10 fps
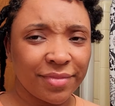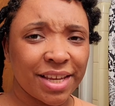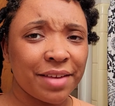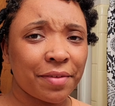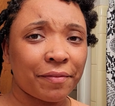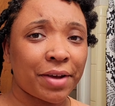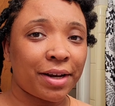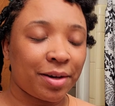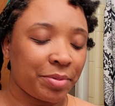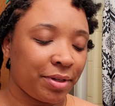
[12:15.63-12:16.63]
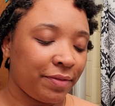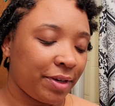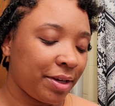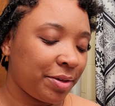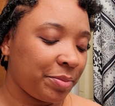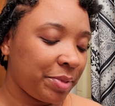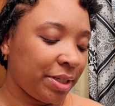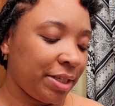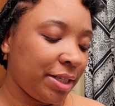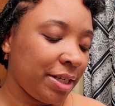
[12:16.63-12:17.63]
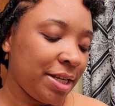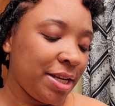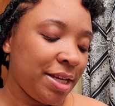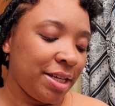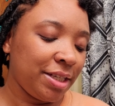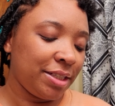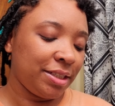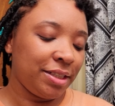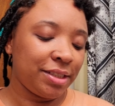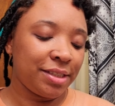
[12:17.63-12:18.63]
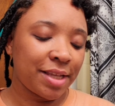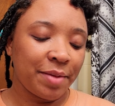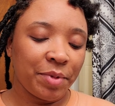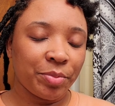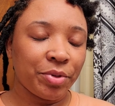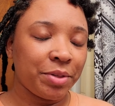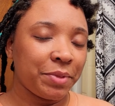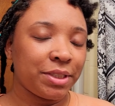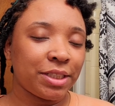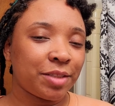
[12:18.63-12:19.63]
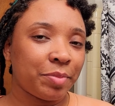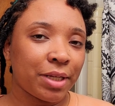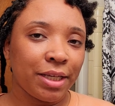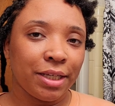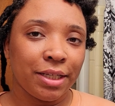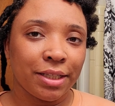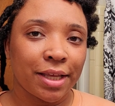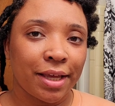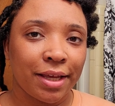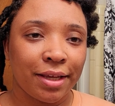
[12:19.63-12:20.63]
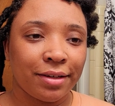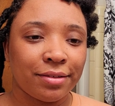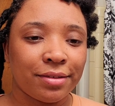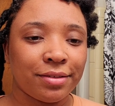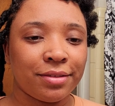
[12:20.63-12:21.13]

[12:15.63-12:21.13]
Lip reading: if I find it, I'll put it in the video, but it's a statement pretty much explaining that